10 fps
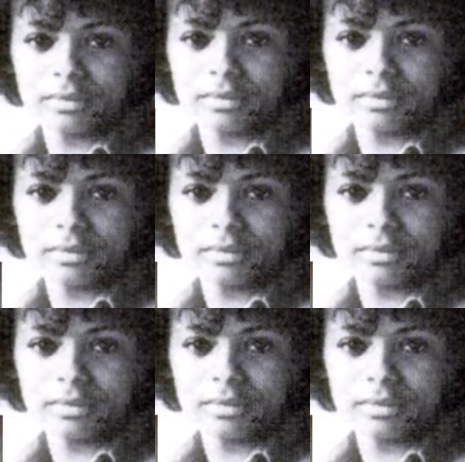
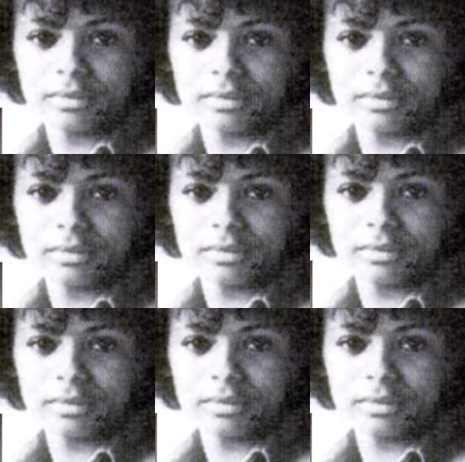
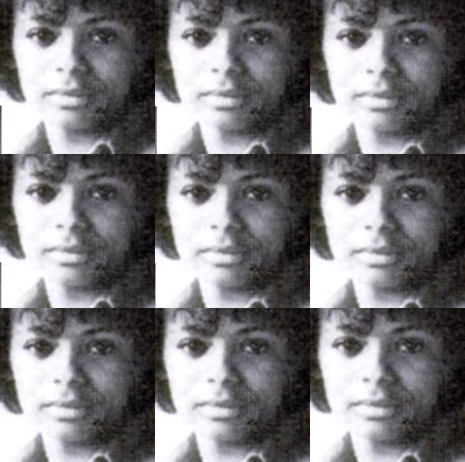
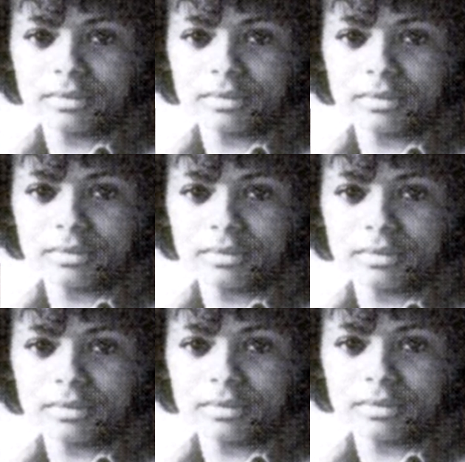
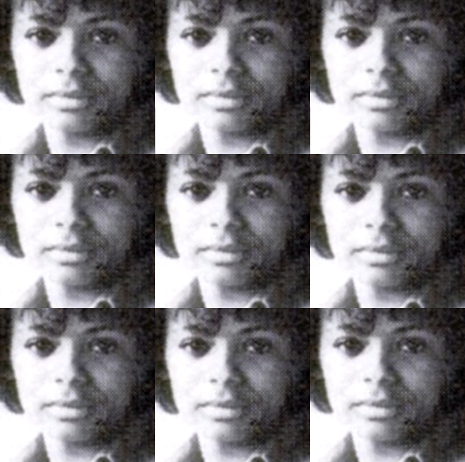
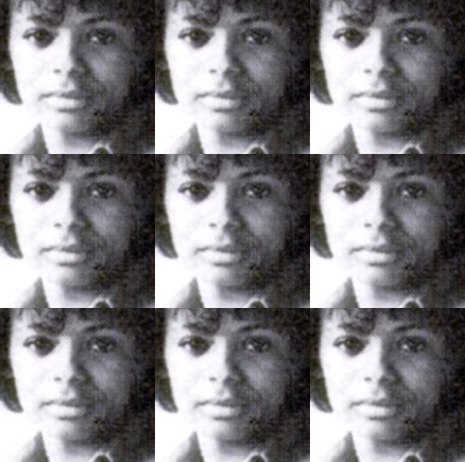This person isn't speaking.